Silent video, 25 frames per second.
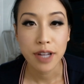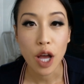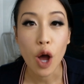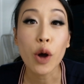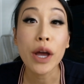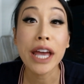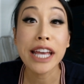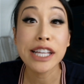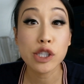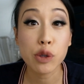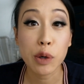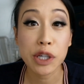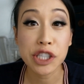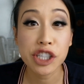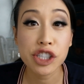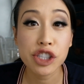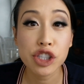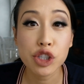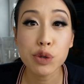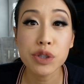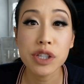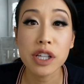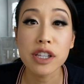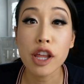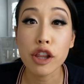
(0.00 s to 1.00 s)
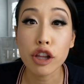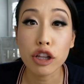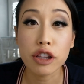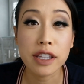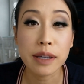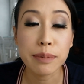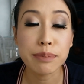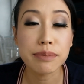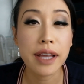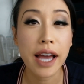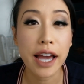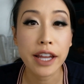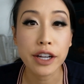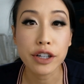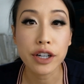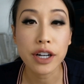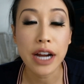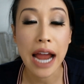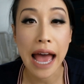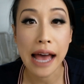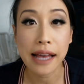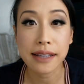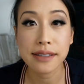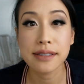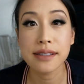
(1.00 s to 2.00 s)
Okay, so I just used another lip
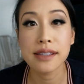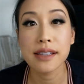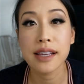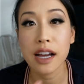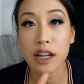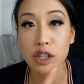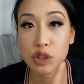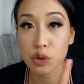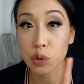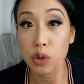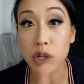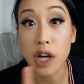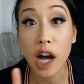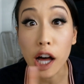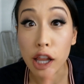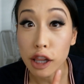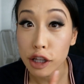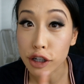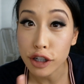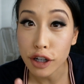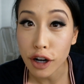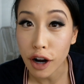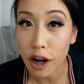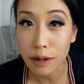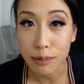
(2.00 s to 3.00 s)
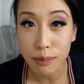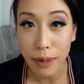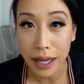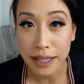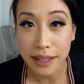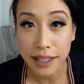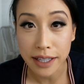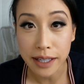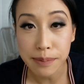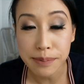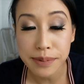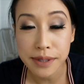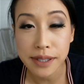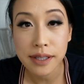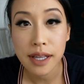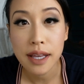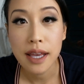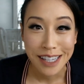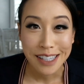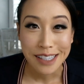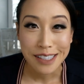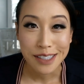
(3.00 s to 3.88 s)
liner as the actual color on my lips.